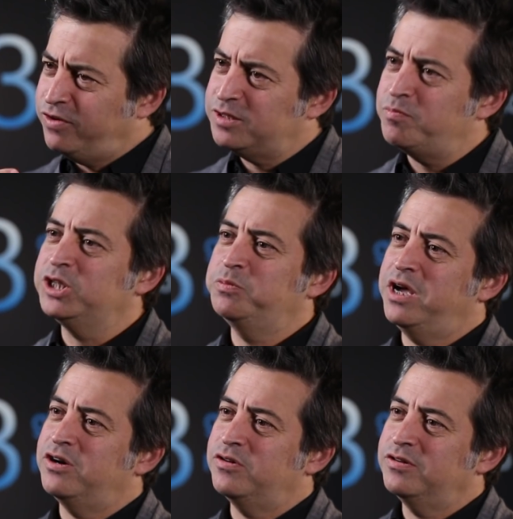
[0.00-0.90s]
it fits
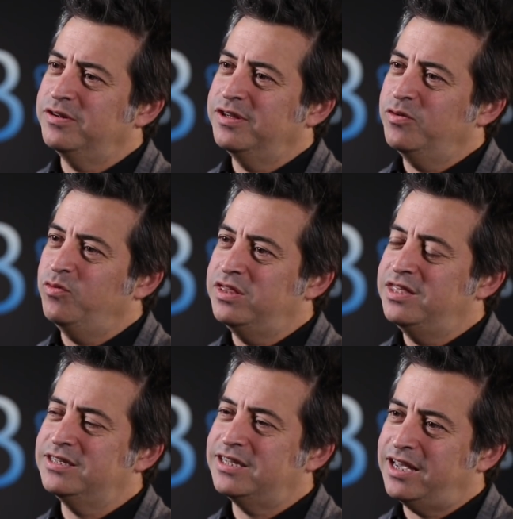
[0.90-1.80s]
much better
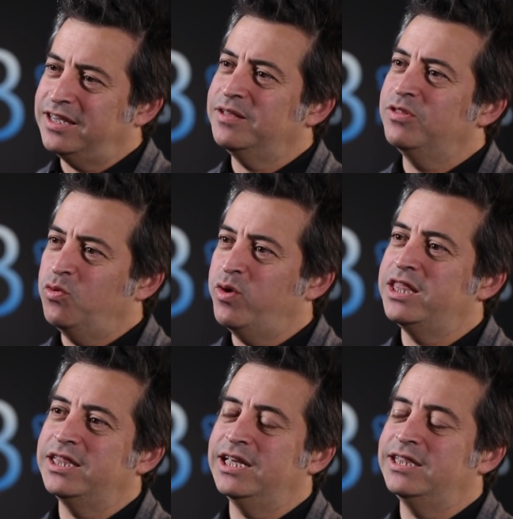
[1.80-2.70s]
with this like the
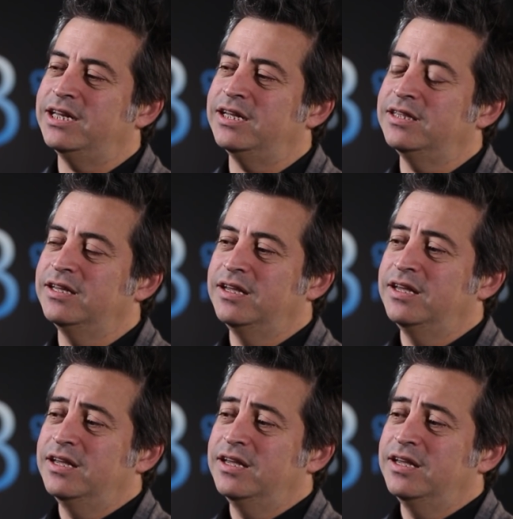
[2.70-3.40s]
way that they did it.